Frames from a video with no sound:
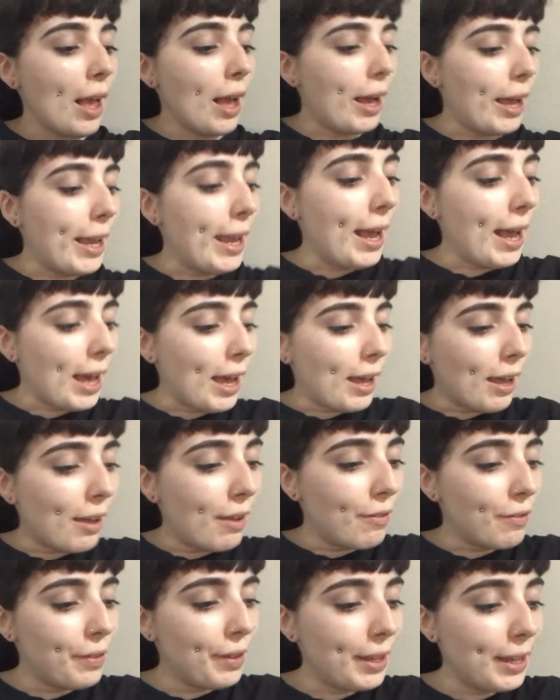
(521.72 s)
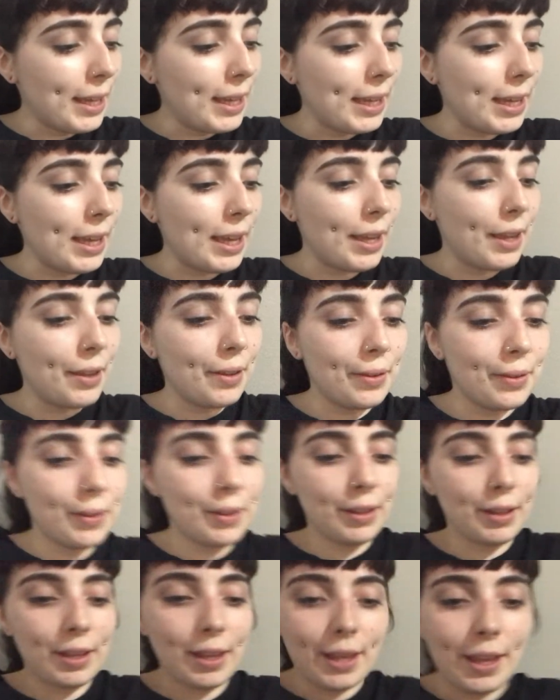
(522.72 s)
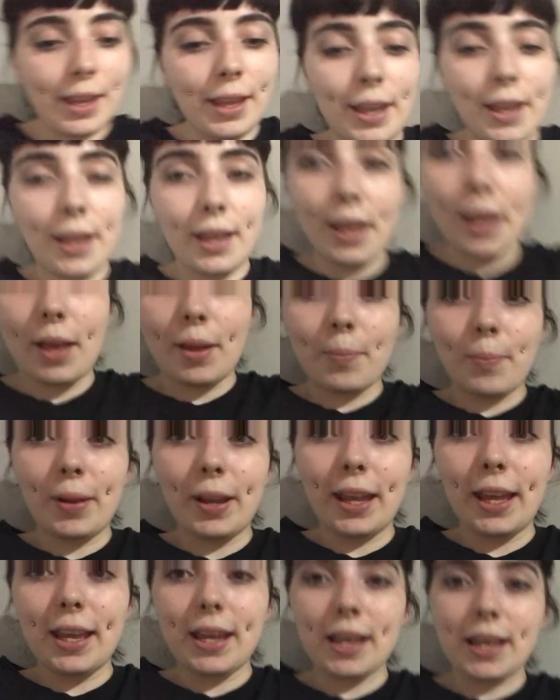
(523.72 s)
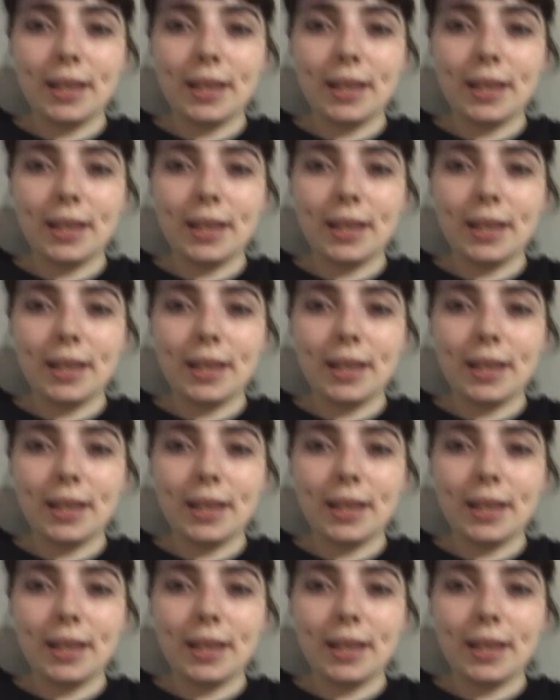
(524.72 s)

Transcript: I have here a plate